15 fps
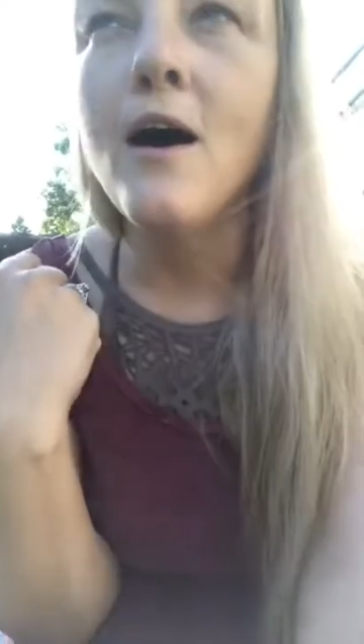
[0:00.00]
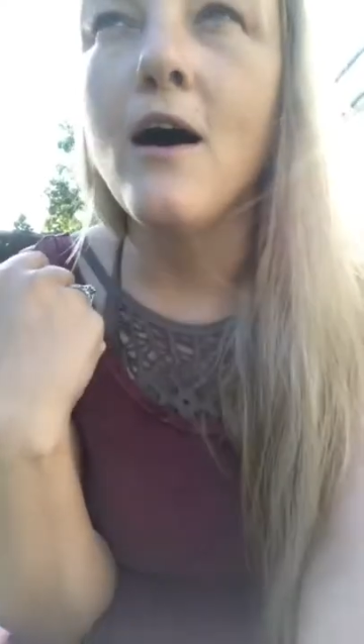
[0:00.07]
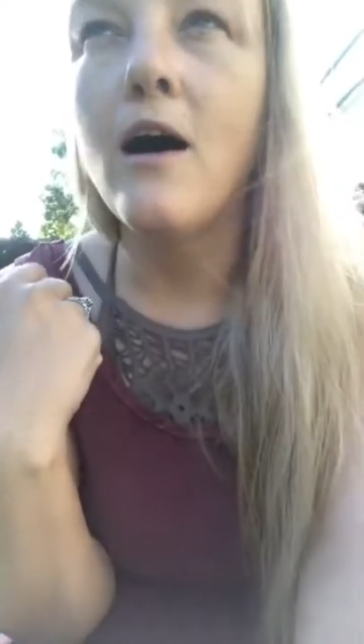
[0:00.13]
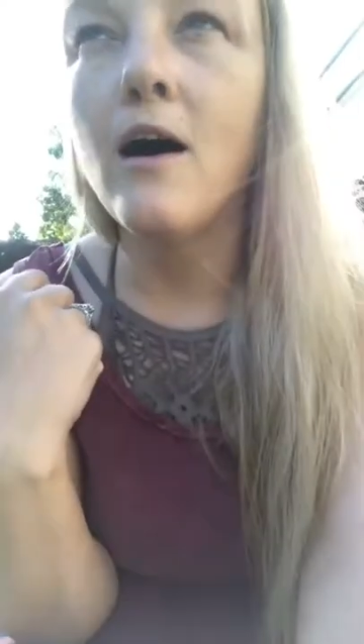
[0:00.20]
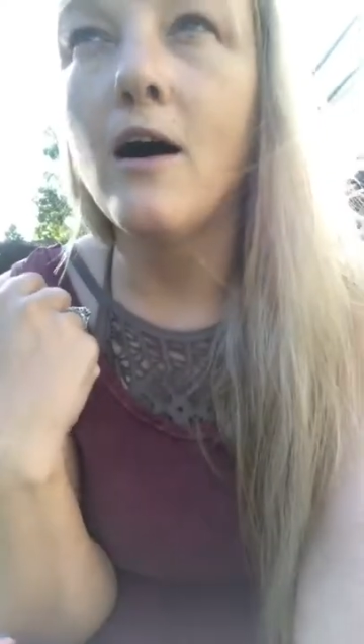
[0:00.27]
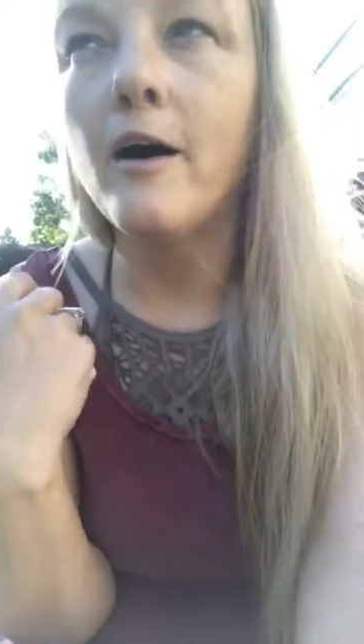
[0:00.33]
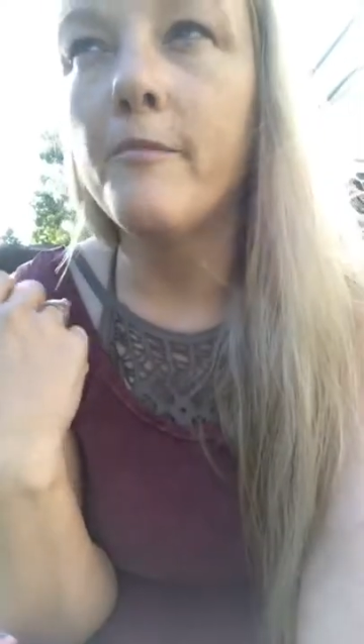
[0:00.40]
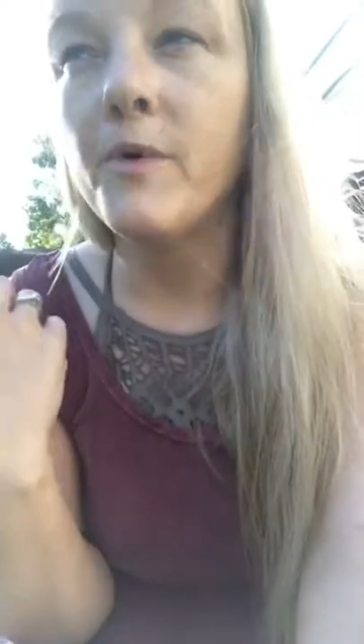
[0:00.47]

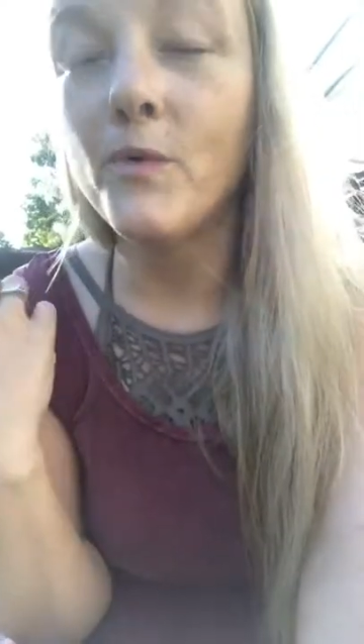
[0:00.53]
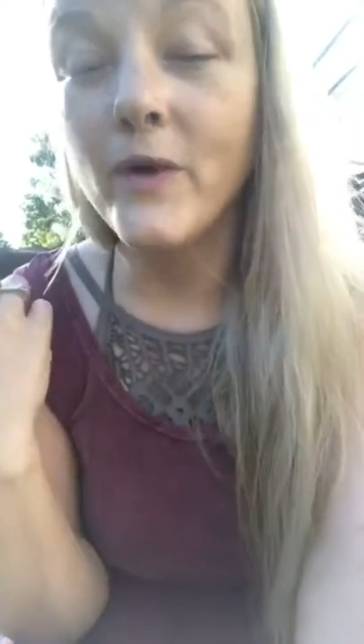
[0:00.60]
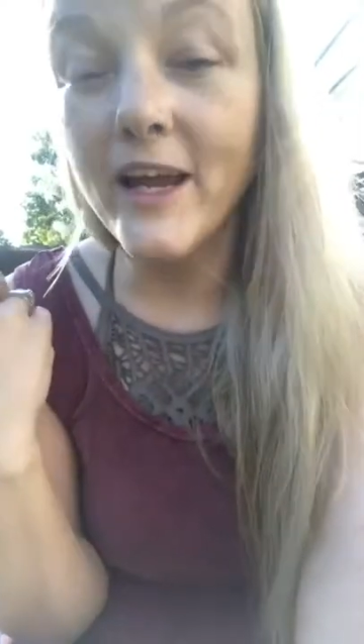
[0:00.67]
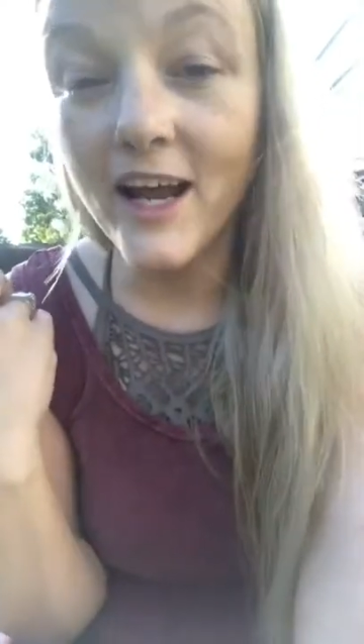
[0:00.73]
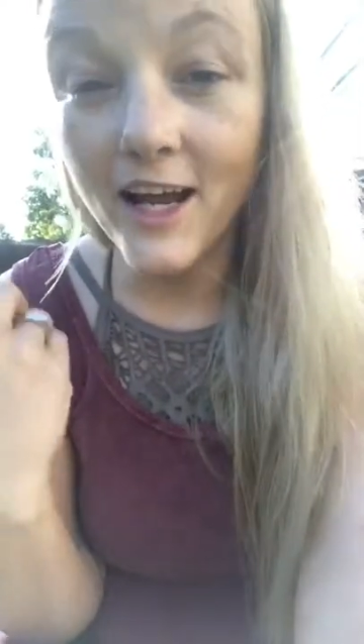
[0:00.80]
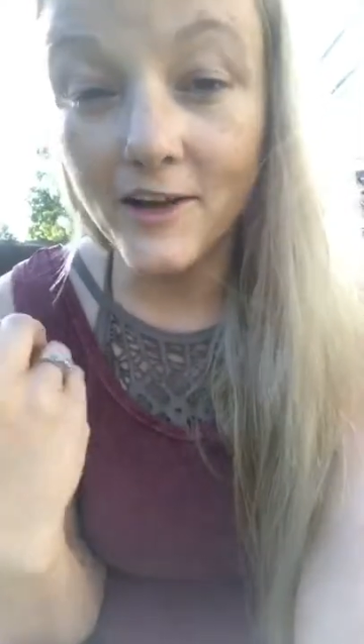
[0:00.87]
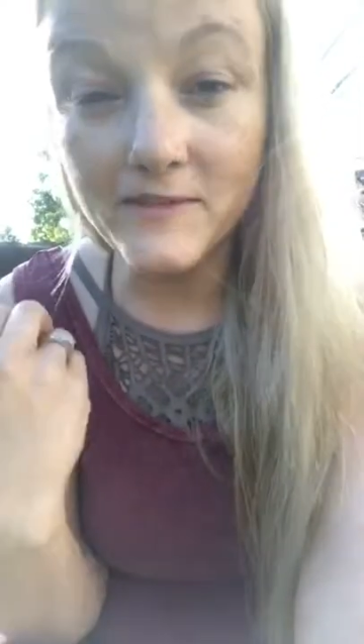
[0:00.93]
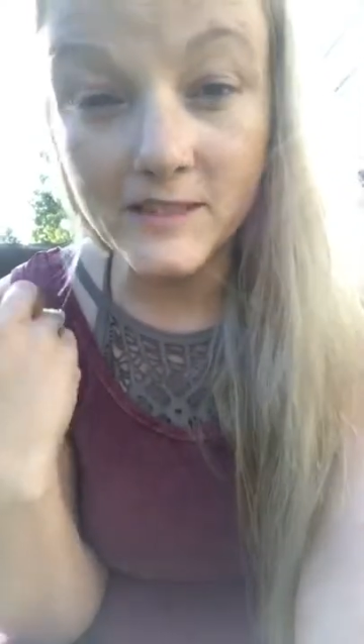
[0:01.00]
Um, we
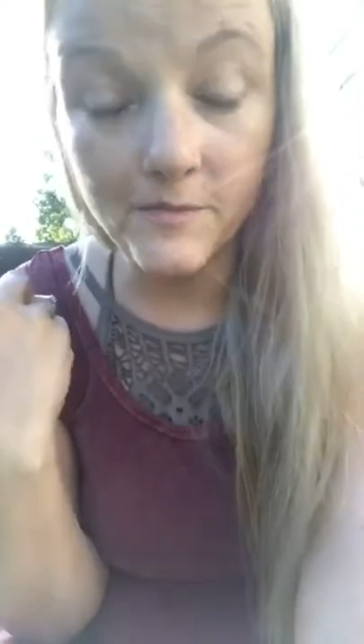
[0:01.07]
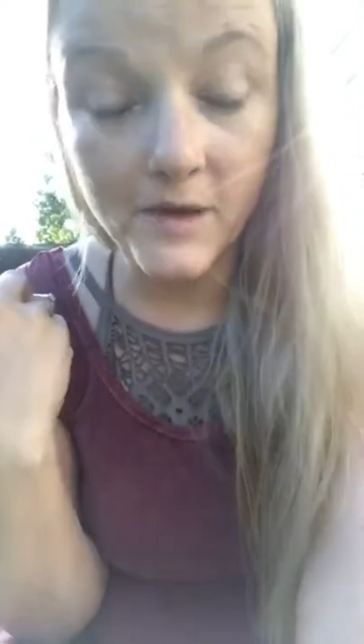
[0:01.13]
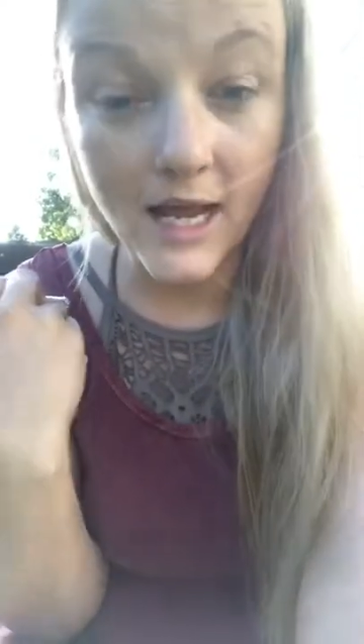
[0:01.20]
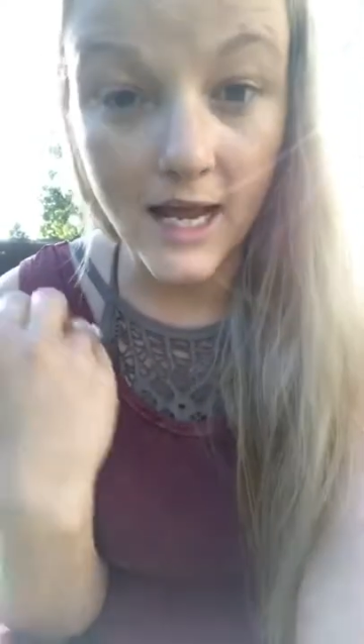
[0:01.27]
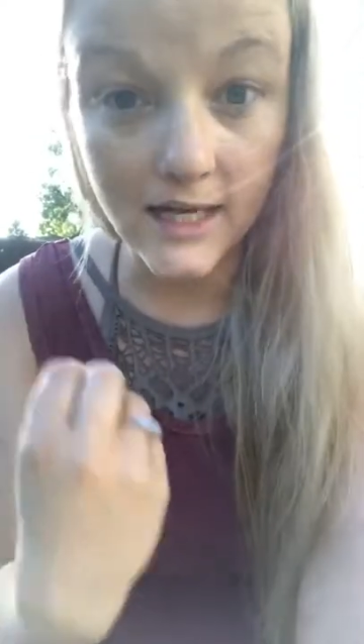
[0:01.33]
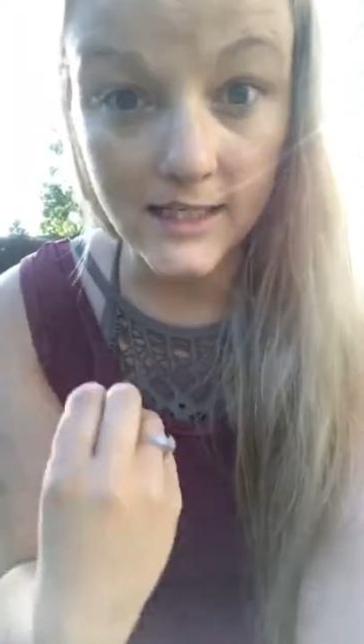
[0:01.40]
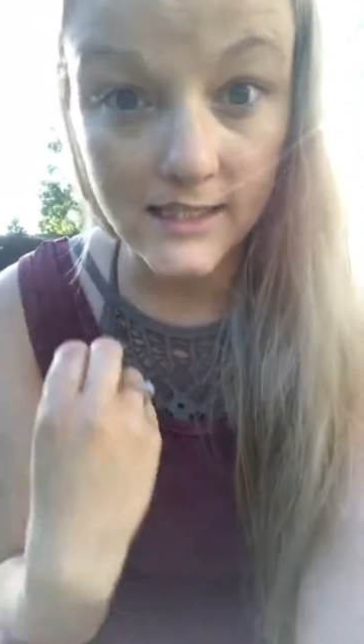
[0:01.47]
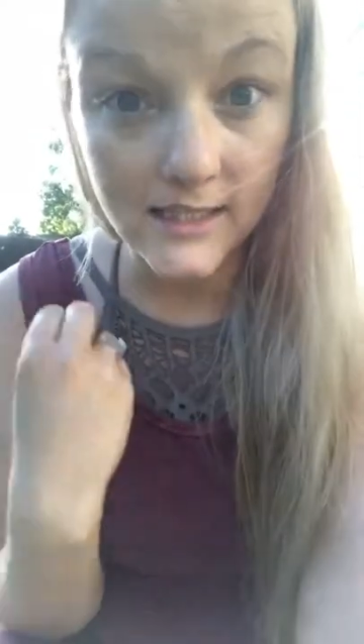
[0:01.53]
have some
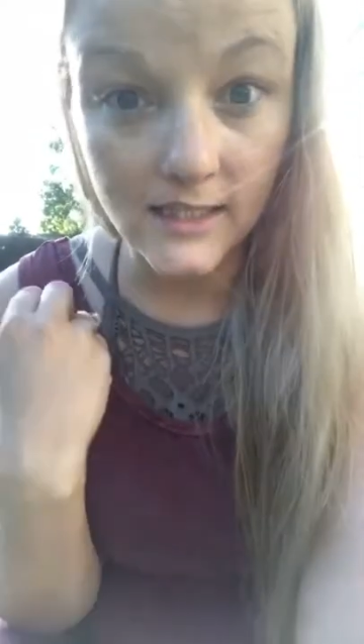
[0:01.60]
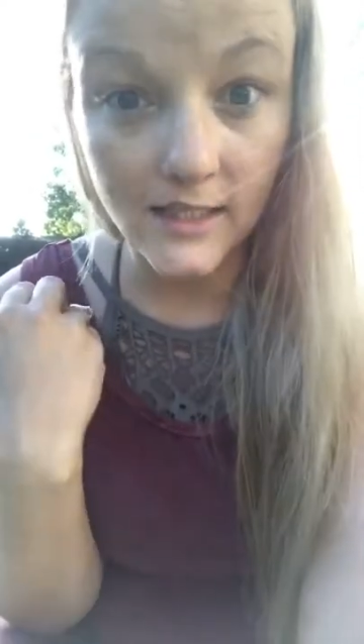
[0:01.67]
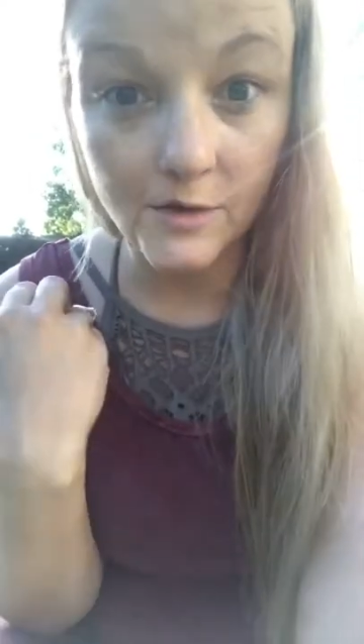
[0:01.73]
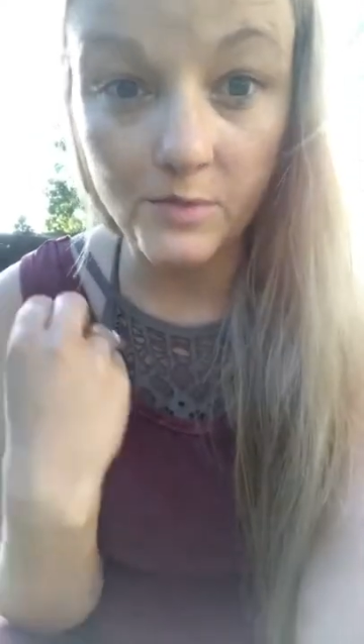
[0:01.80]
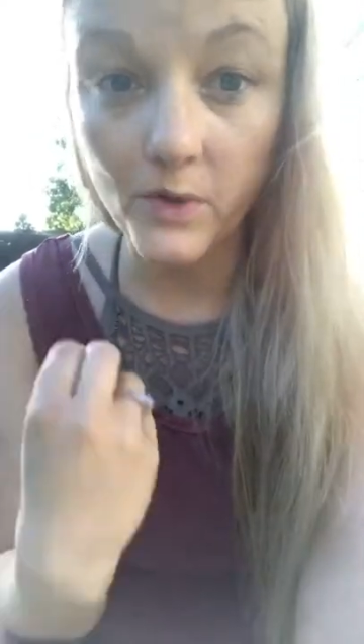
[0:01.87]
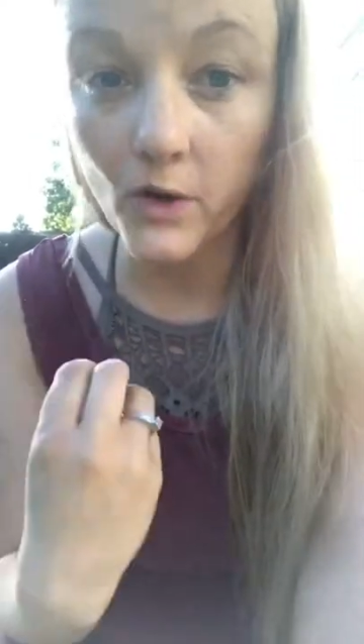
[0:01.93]
excellent